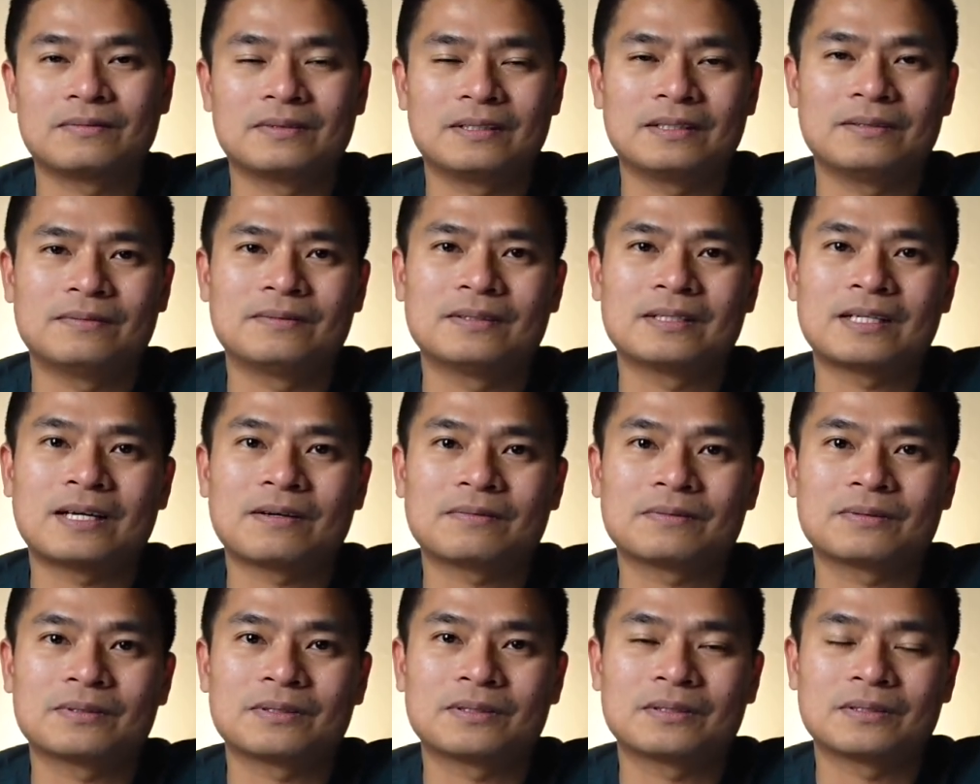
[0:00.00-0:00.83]
even
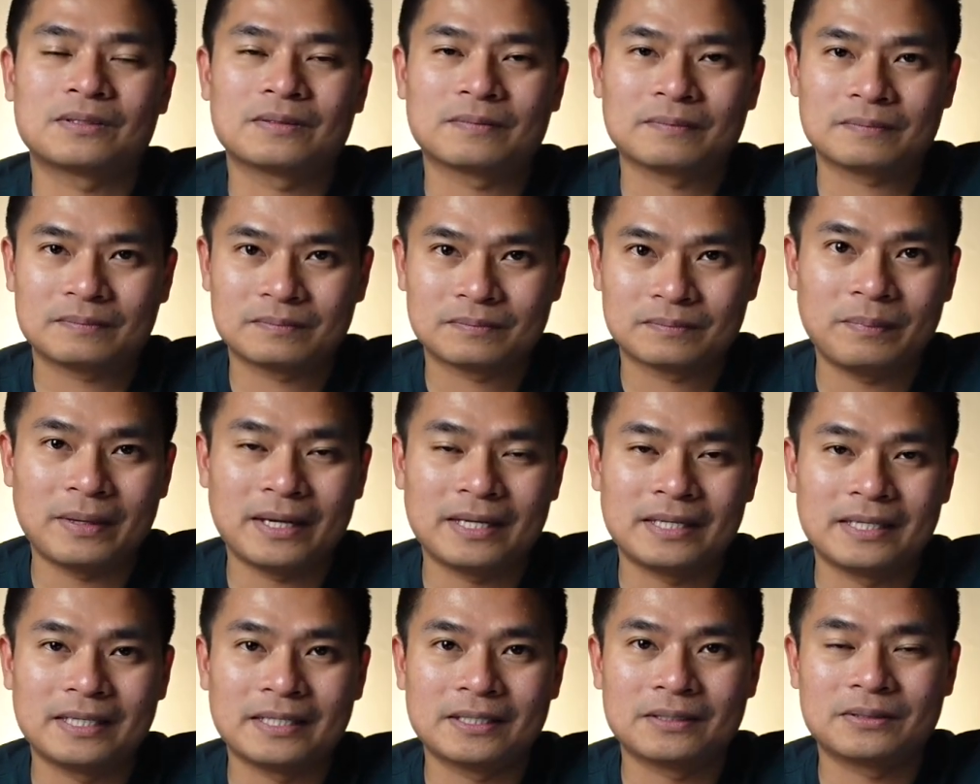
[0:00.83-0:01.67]
after
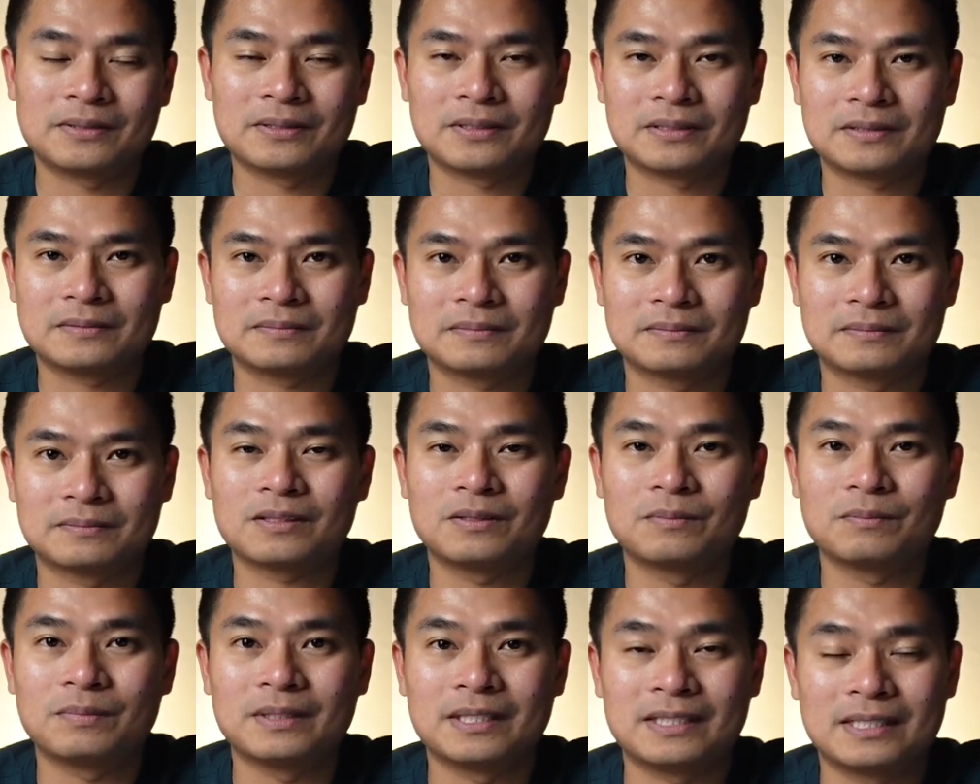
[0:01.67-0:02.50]
paying or
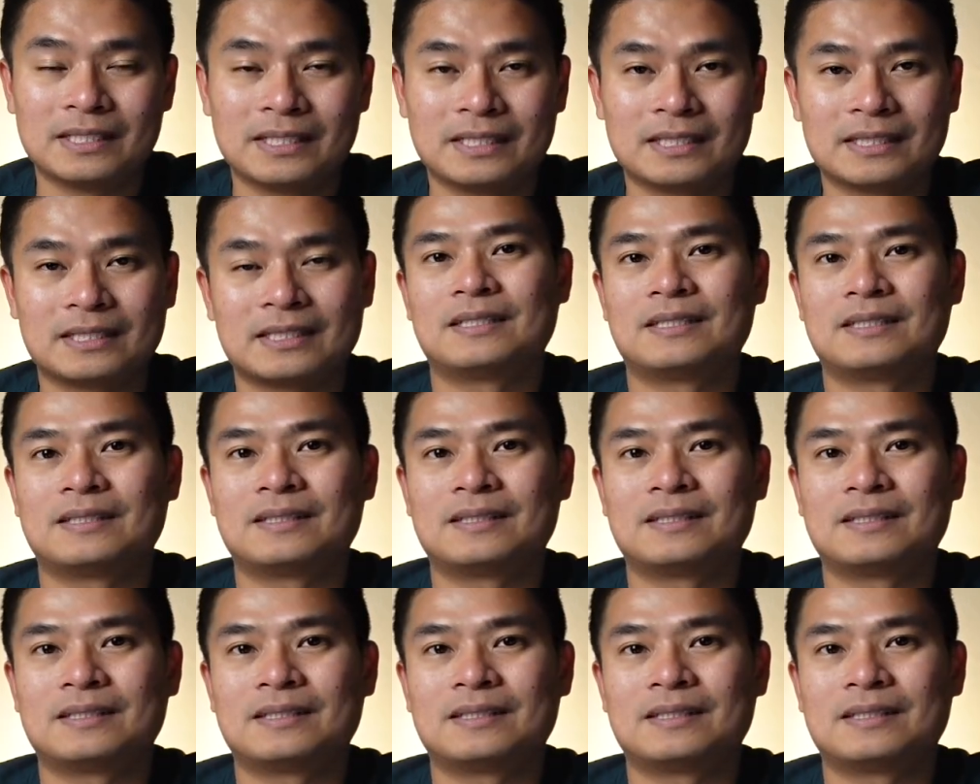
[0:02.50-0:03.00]
completing it